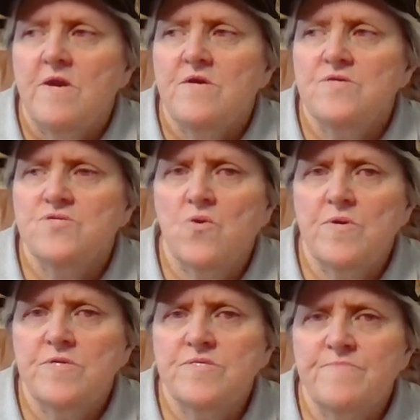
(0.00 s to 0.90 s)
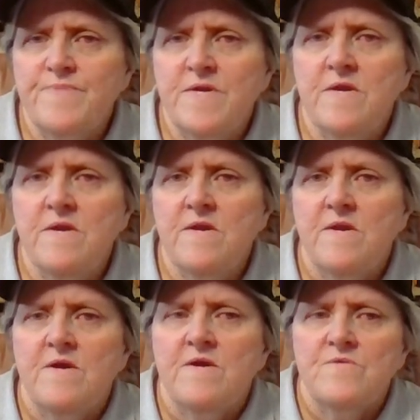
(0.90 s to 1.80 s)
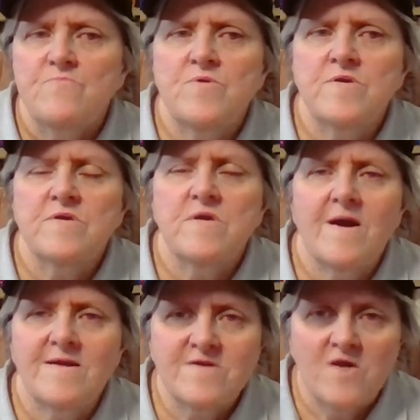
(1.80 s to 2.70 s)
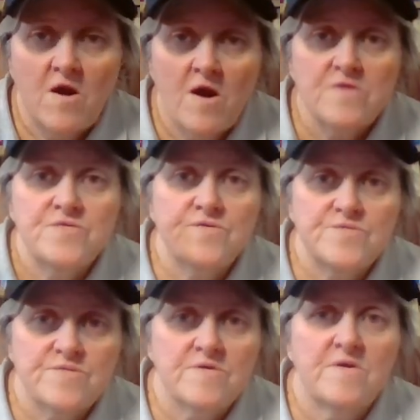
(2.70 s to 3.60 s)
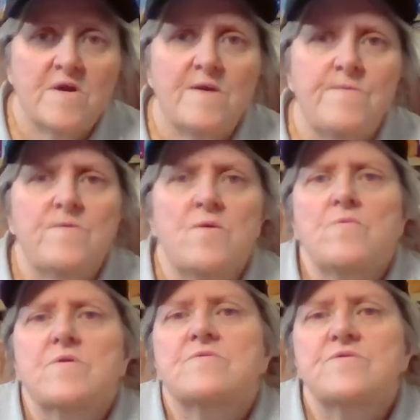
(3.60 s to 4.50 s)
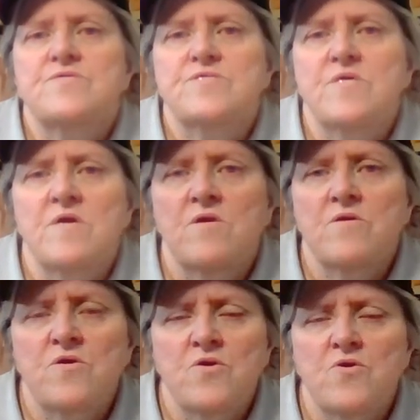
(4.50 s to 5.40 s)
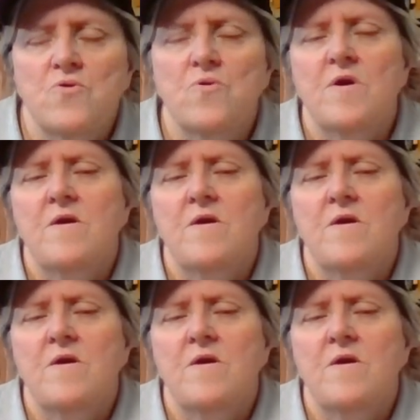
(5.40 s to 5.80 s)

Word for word: is going to be really unconsciously, unknowingly seeing you